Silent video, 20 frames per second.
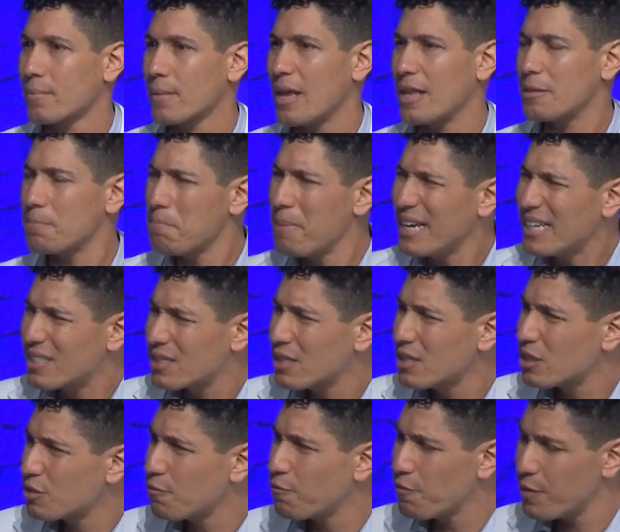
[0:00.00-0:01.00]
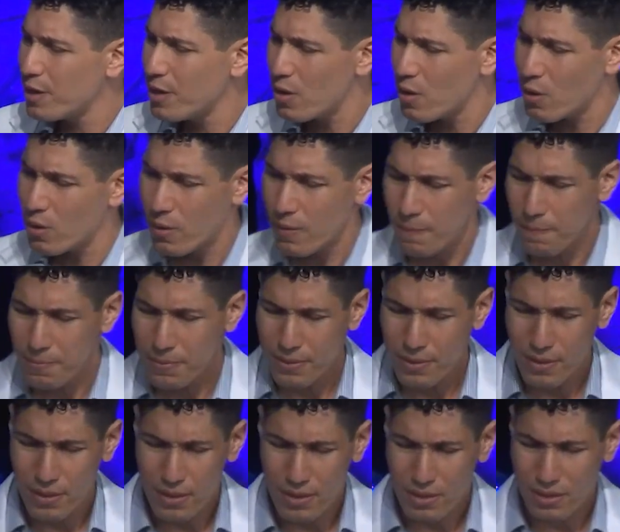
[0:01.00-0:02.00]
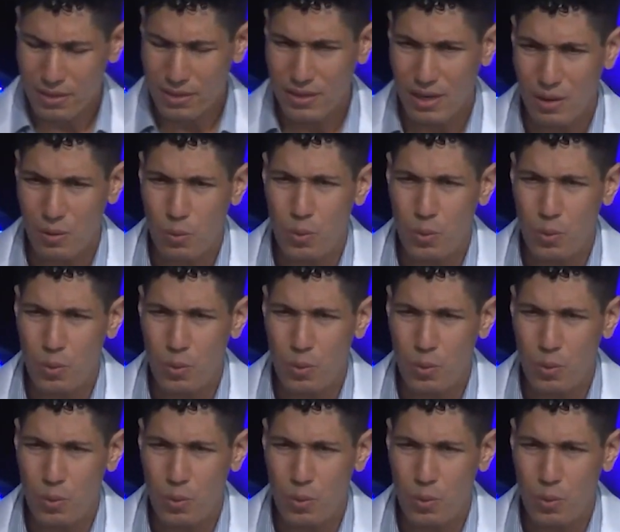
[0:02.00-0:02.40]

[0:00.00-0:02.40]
It makes us feel that